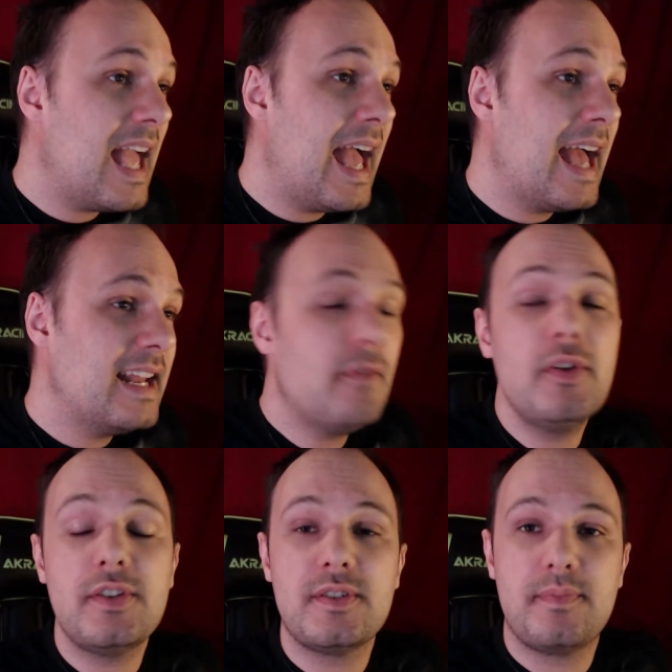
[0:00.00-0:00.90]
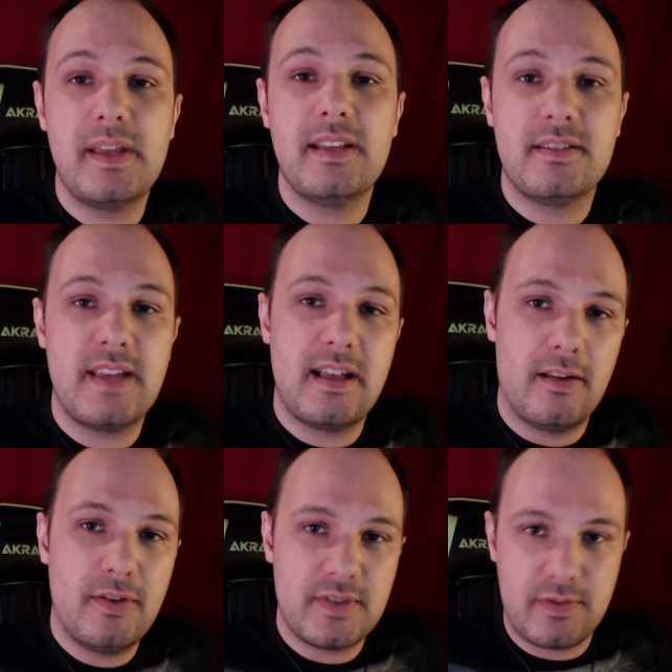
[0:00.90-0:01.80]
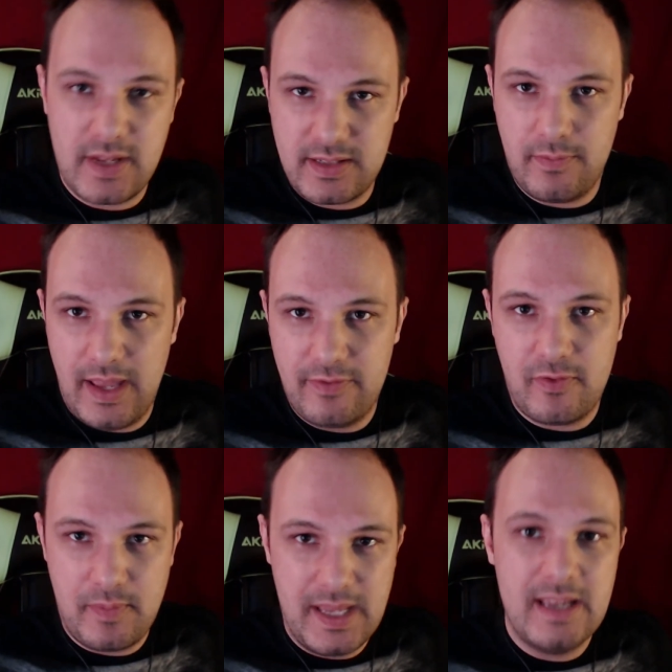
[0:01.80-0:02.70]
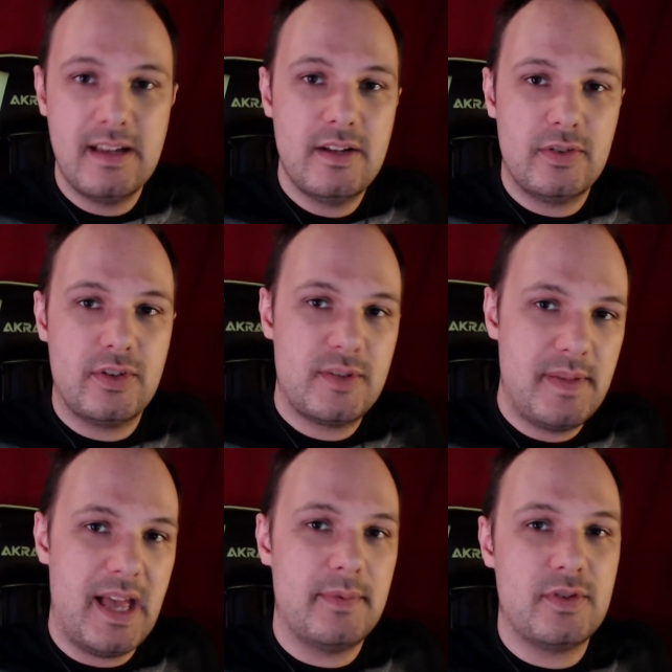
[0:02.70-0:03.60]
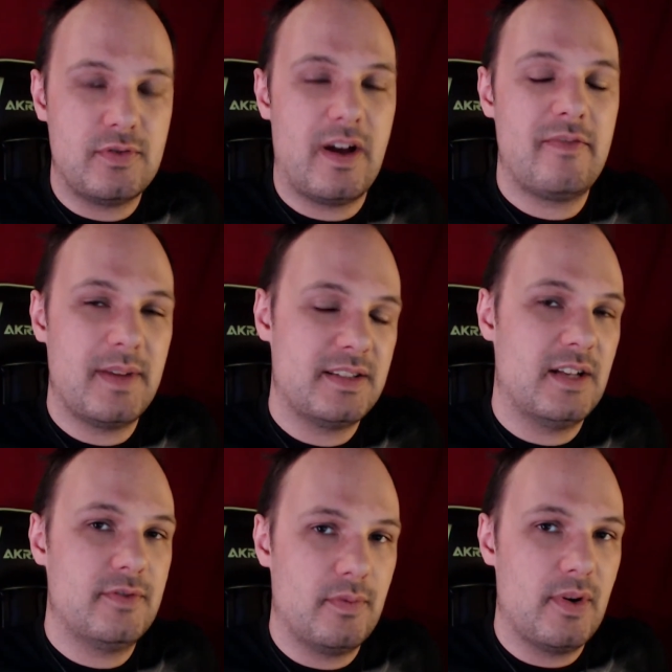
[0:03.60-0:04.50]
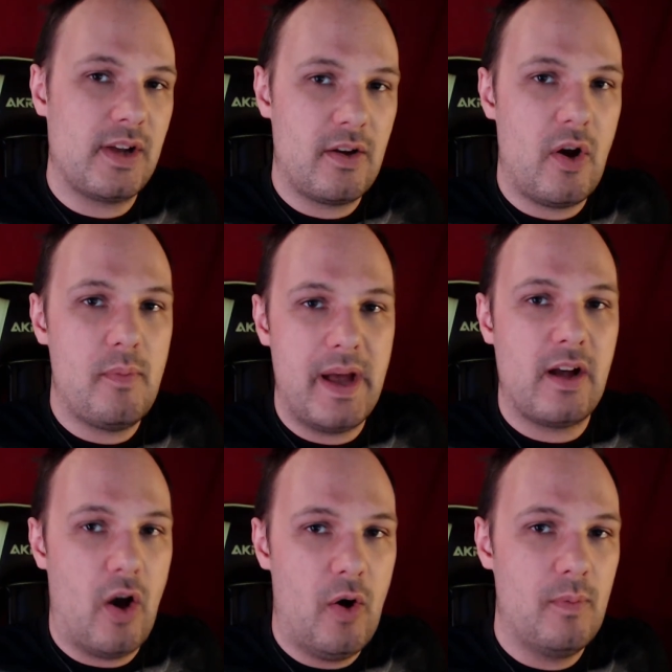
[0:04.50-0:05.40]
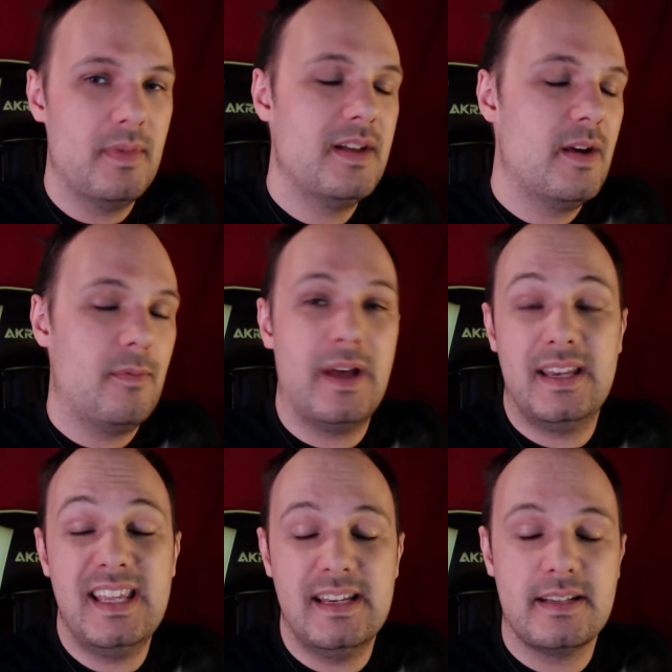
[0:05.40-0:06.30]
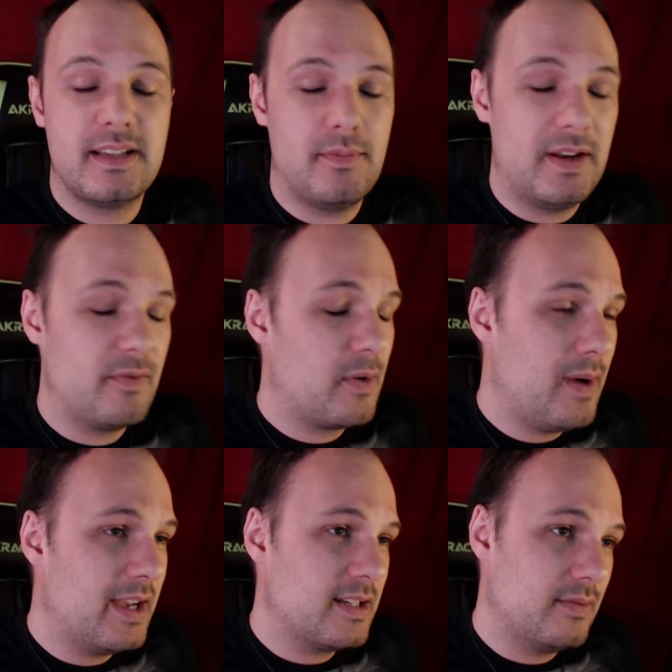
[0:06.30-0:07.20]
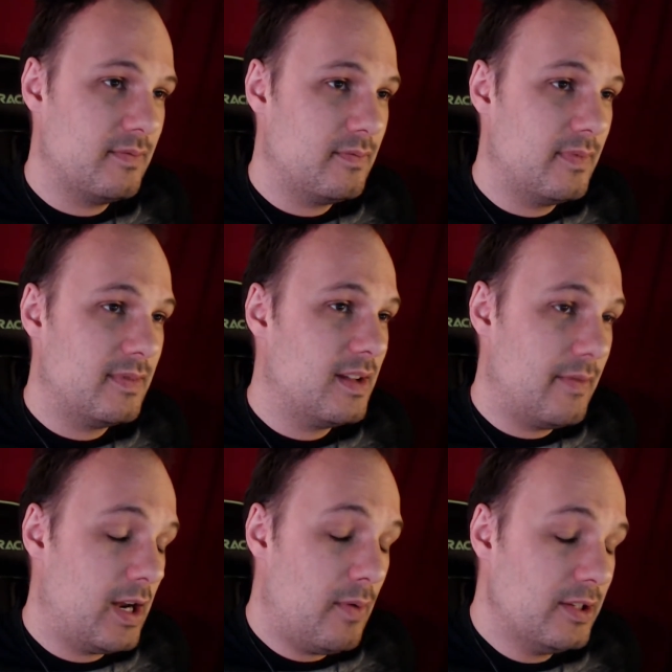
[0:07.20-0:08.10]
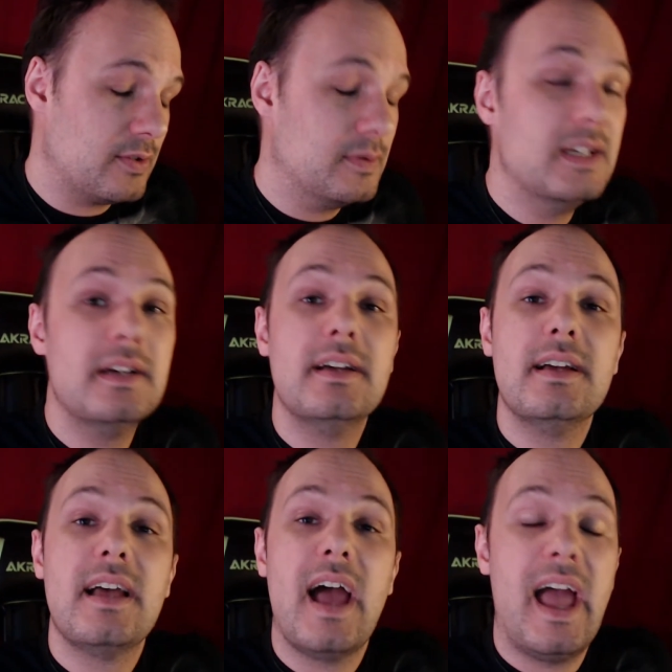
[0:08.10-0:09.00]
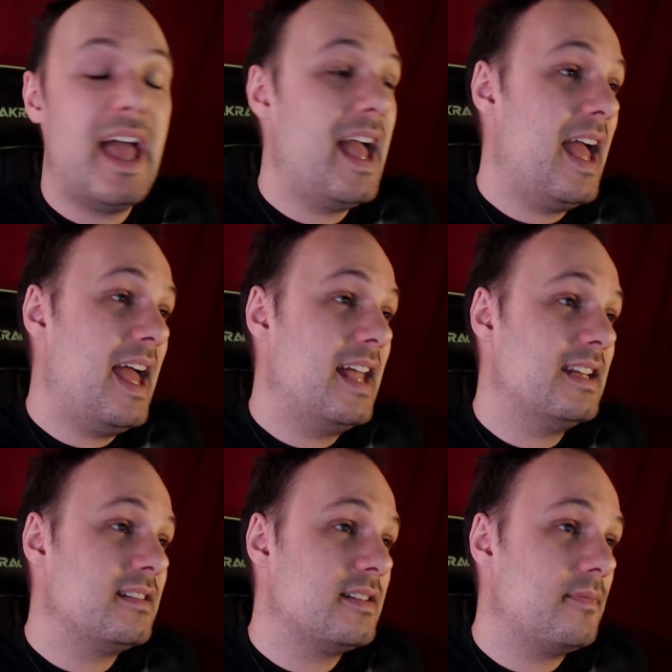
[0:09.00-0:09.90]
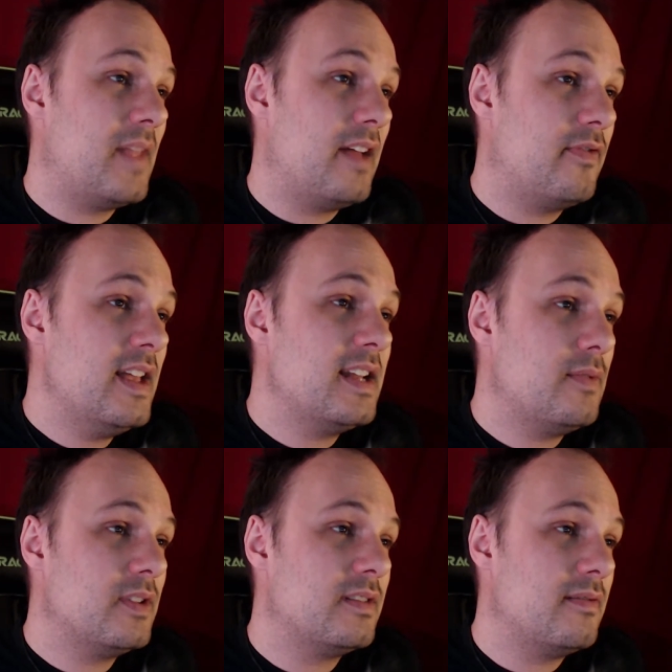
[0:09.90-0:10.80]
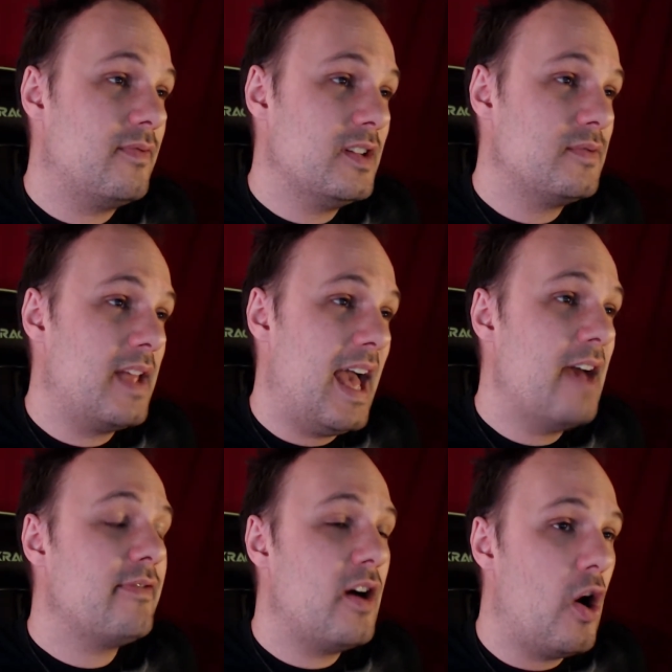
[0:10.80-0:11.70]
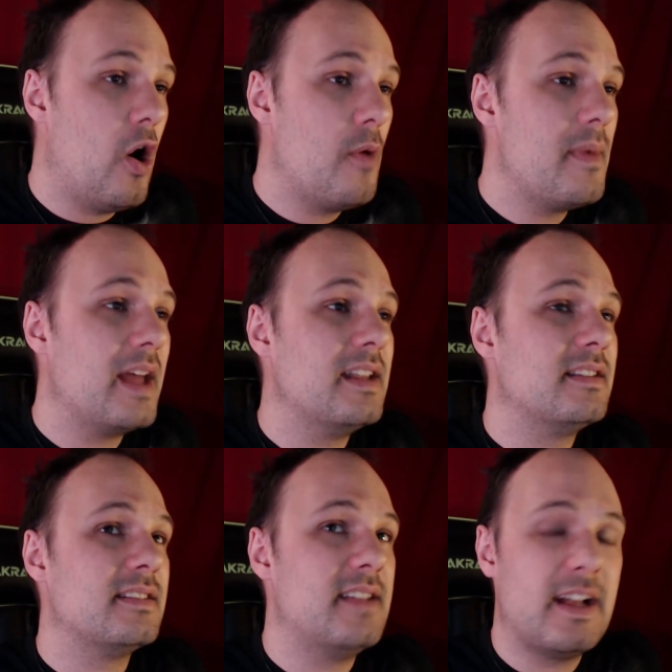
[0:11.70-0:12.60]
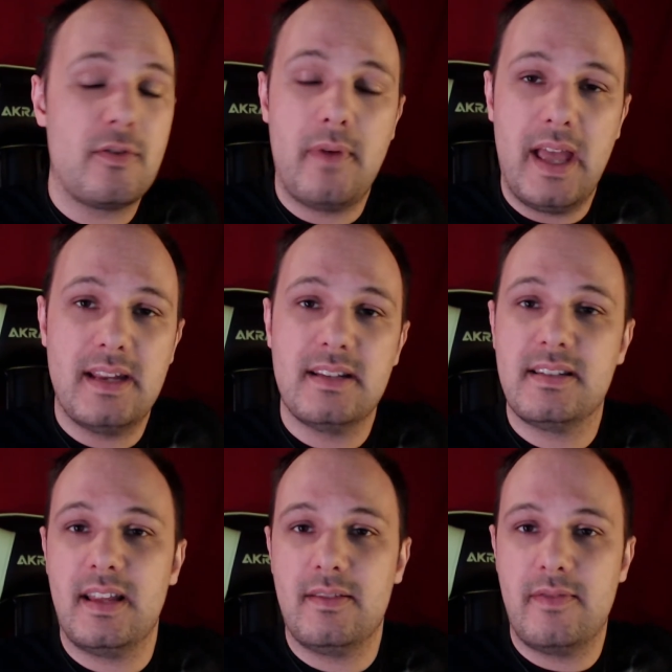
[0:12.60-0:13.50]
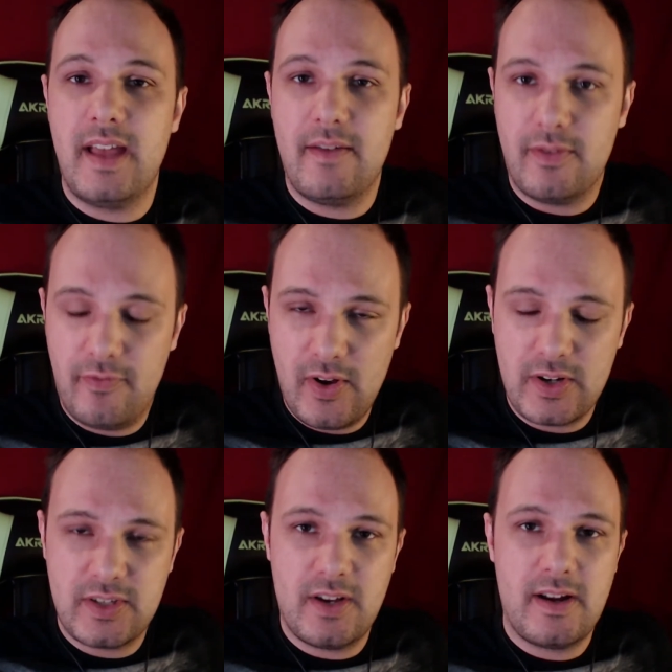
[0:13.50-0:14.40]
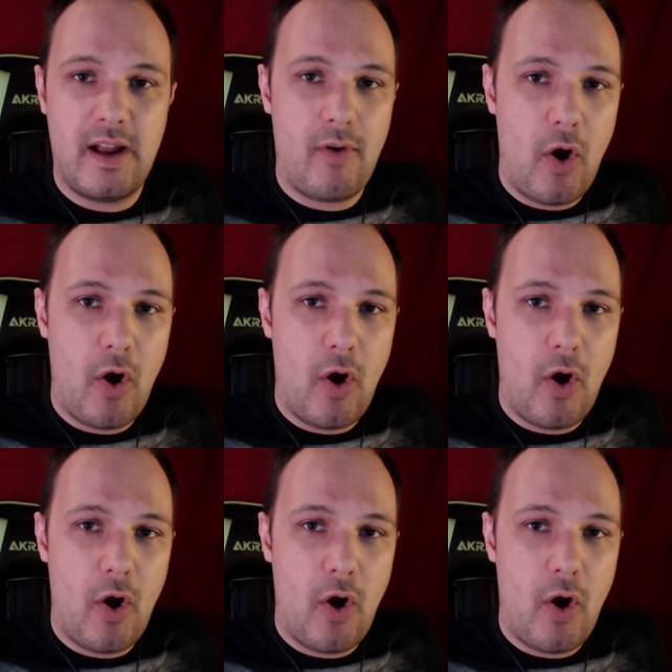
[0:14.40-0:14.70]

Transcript: And that would just be take a lot of stress away for me to just be able to drive myself to work and go back home when needed and when required and when I want to. And I think that will, once we have a home and it's decorated and we have the furniture and our